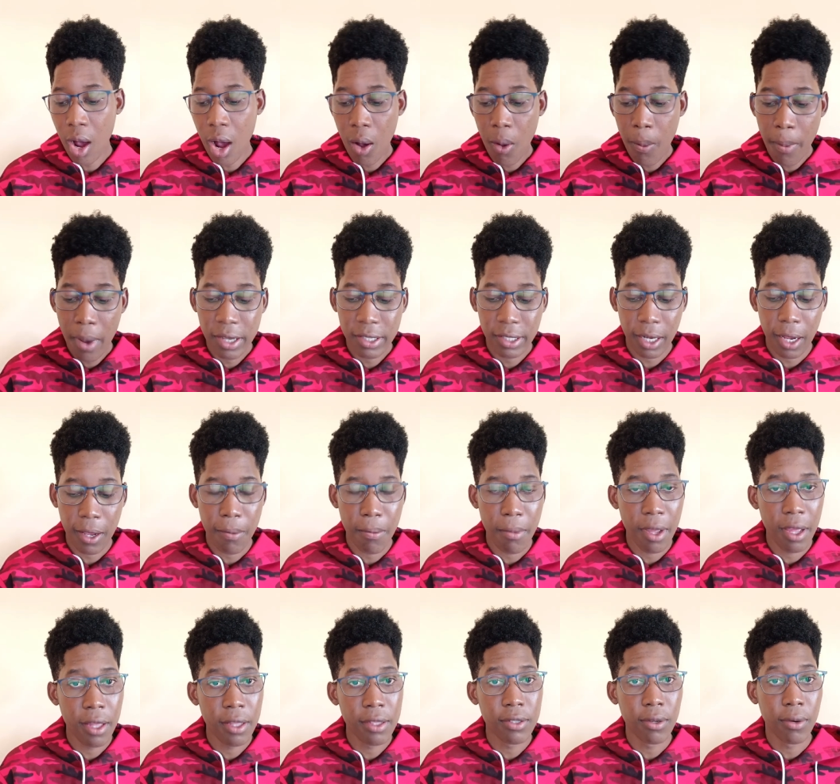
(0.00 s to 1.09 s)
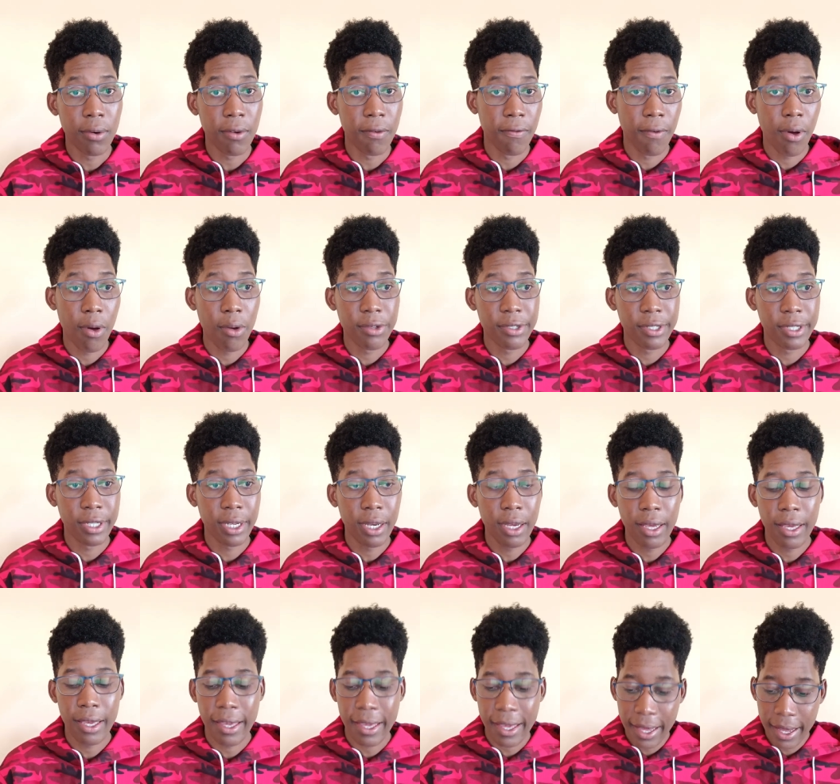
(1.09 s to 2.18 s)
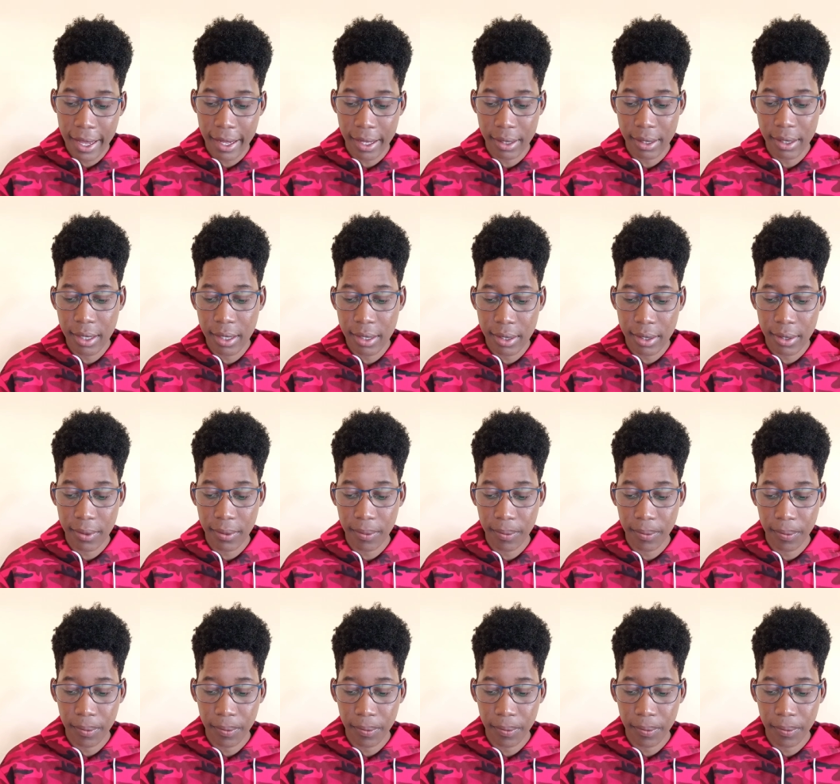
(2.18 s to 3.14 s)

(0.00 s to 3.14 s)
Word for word: how much i made on Vultr here it is